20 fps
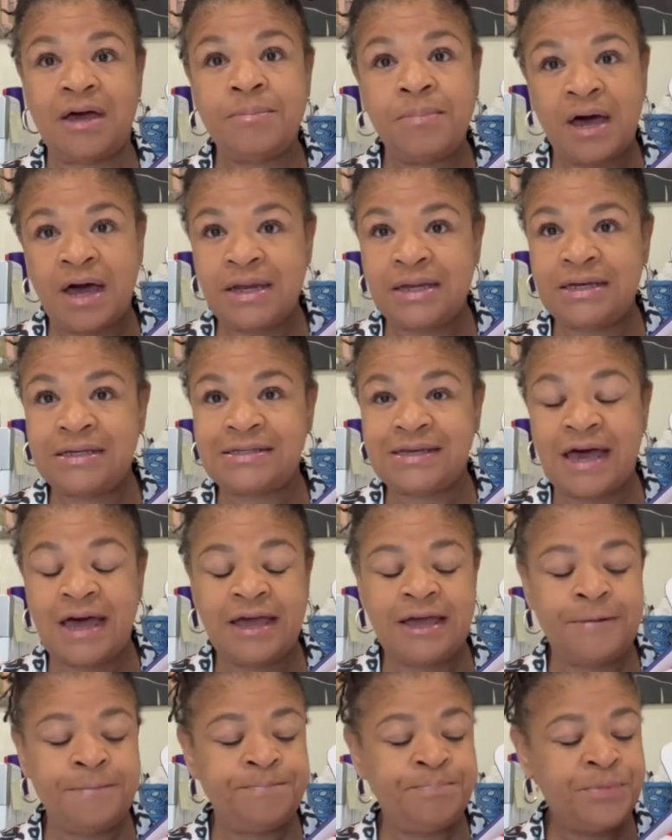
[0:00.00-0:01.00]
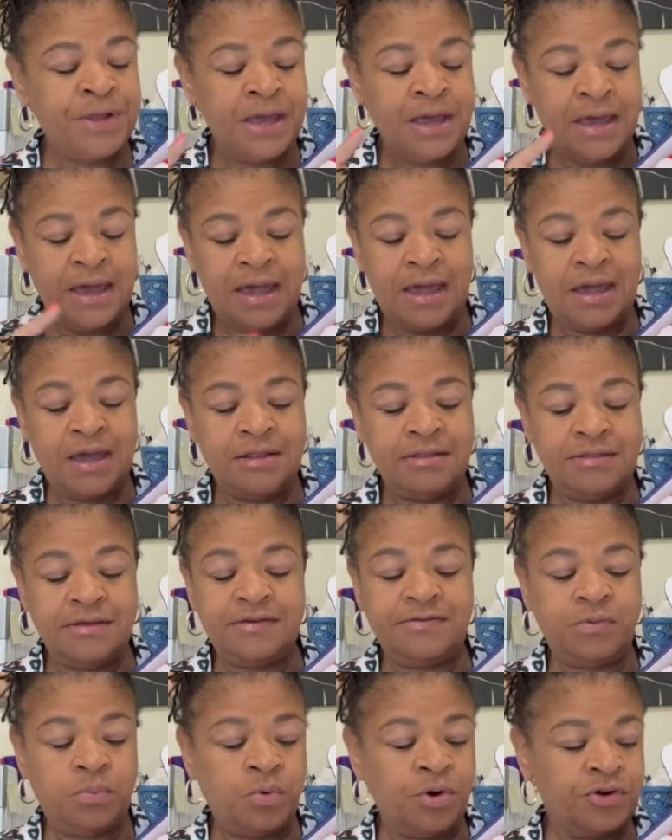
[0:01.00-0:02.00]
body type. And
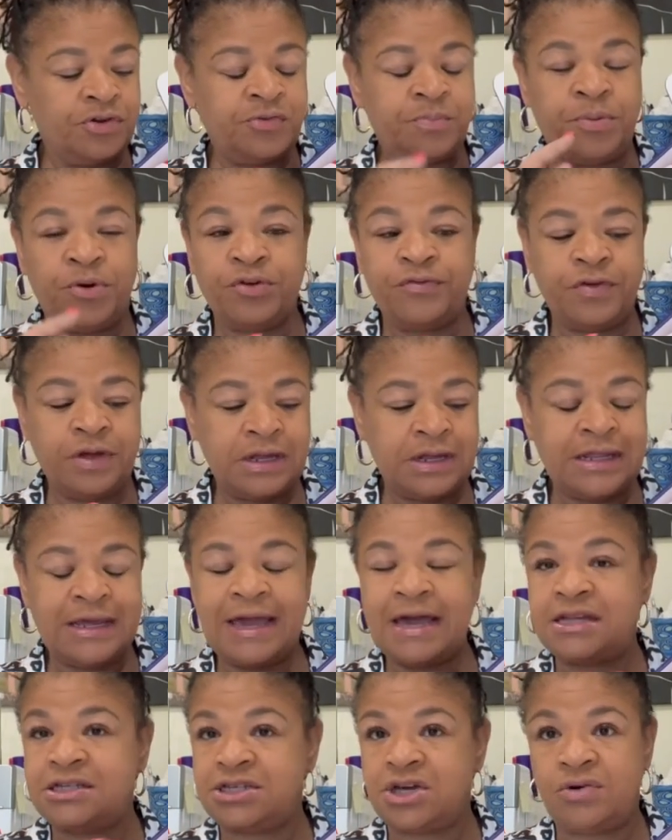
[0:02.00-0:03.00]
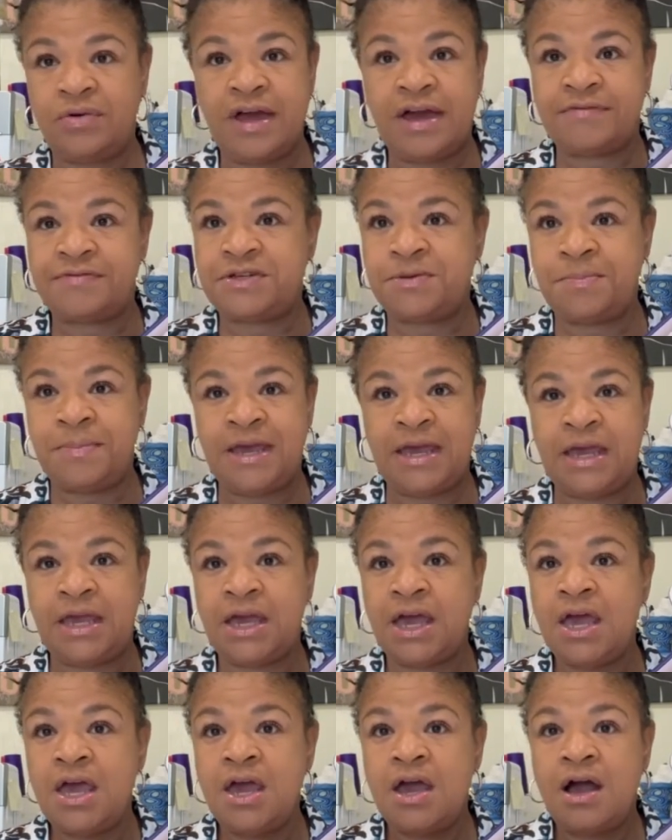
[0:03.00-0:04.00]
this works perfectly. I don't have to make
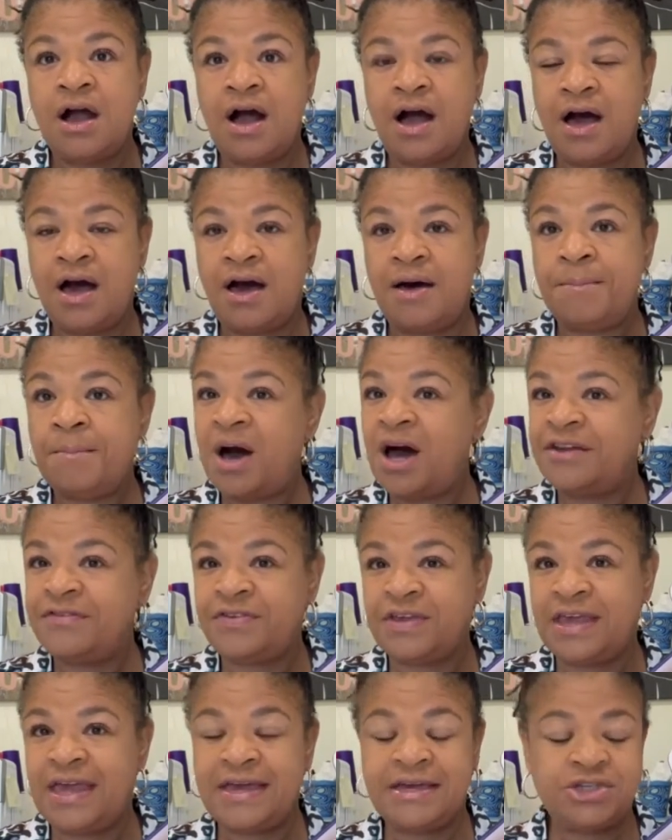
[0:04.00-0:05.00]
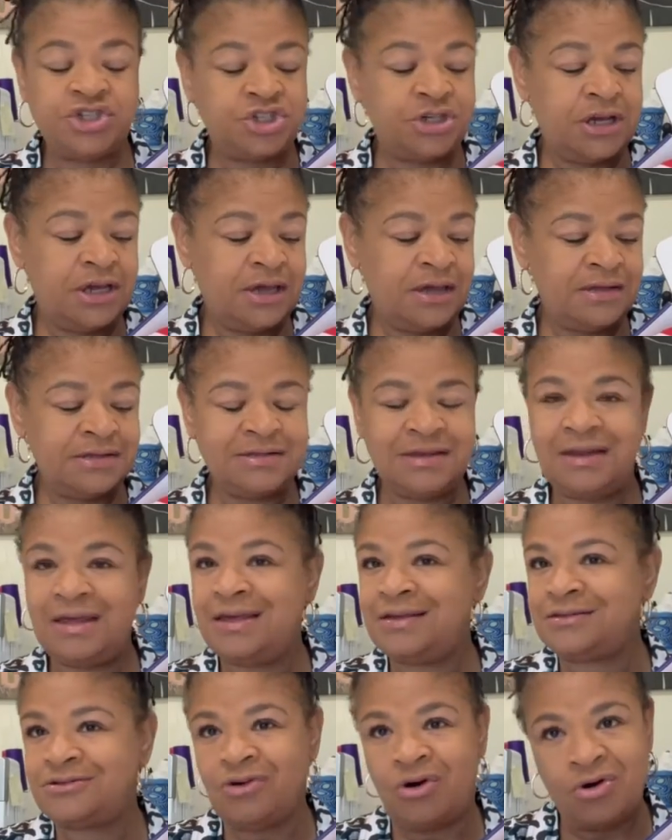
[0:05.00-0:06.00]
modifications. It
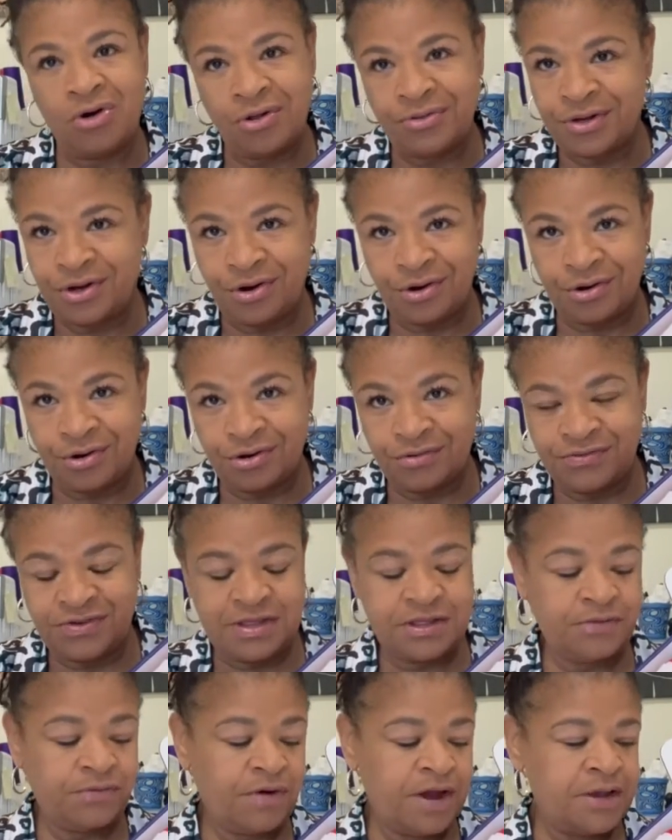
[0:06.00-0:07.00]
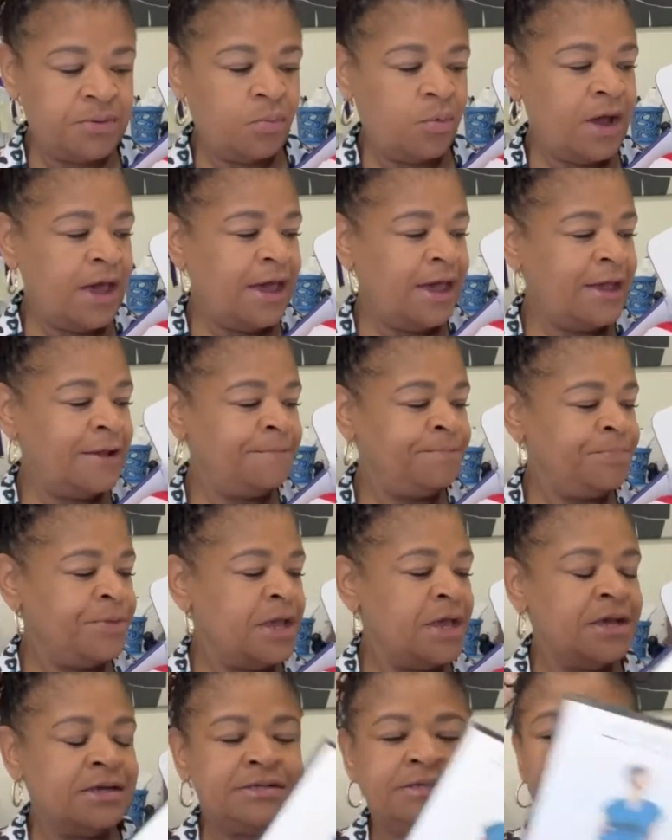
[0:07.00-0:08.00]
hits all the curves in the right way.
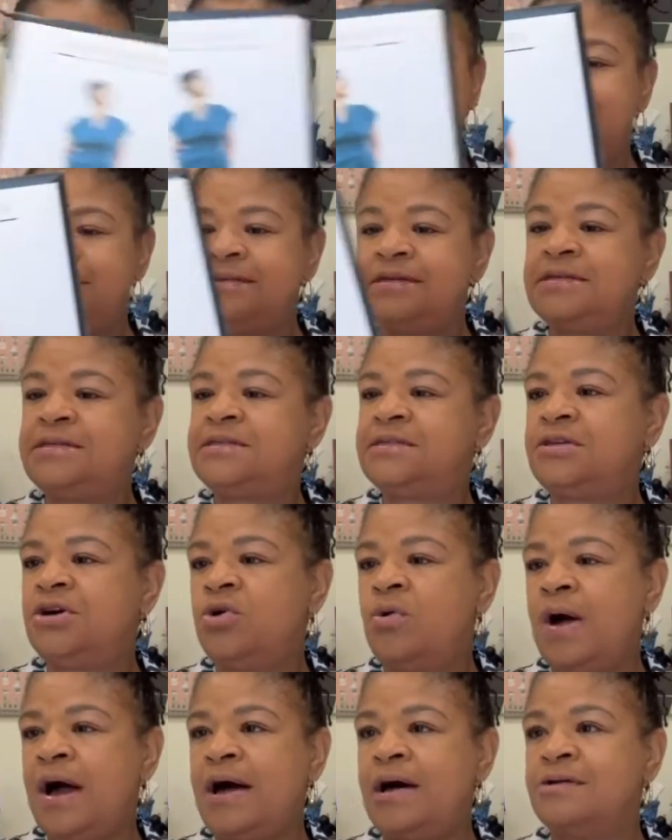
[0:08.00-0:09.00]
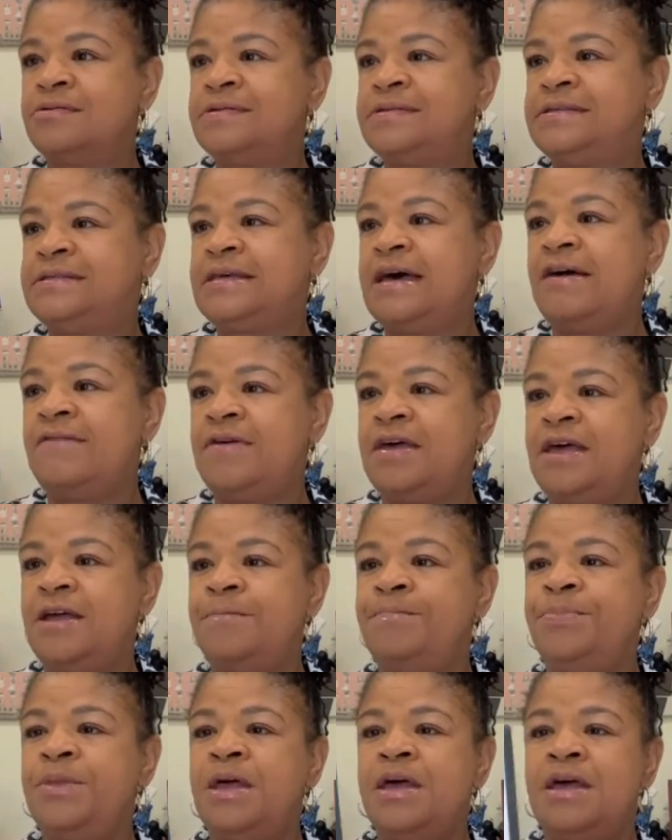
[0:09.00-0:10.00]
So this is Sew House
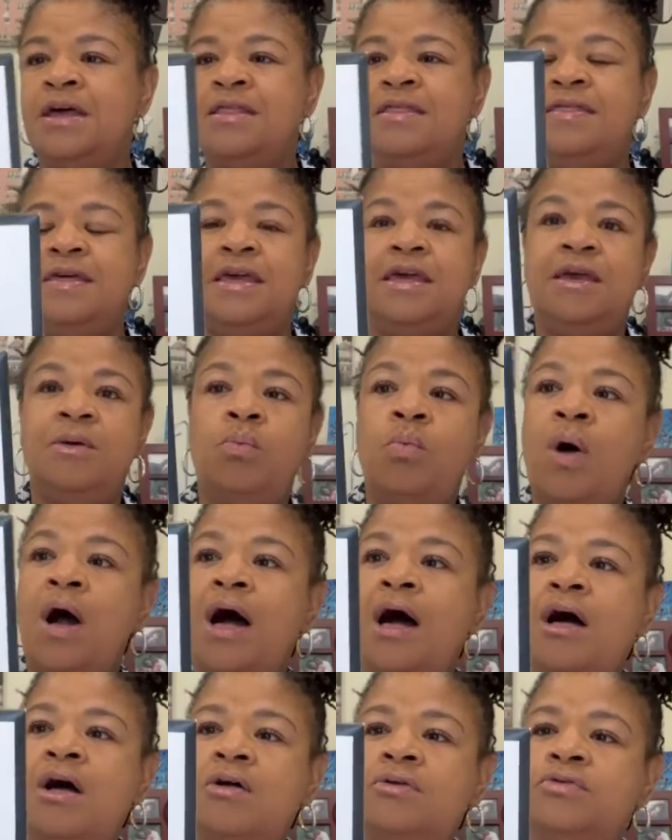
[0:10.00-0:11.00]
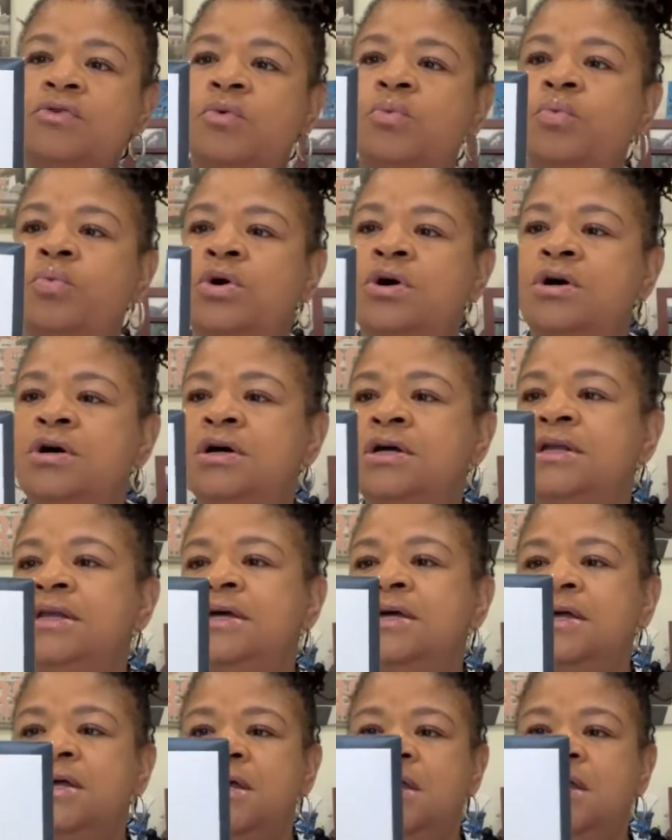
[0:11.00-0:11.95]
7, the Wildwood